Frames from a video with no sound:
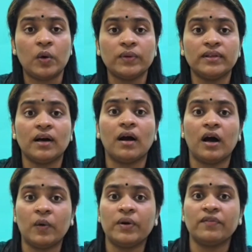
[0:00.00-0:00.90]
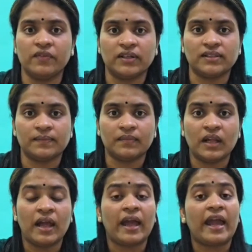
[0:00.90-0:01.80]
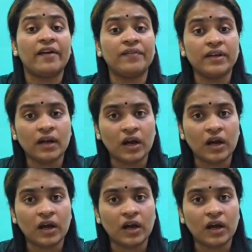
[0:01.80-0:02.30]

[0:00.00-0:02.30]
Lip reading: how the oven works. Every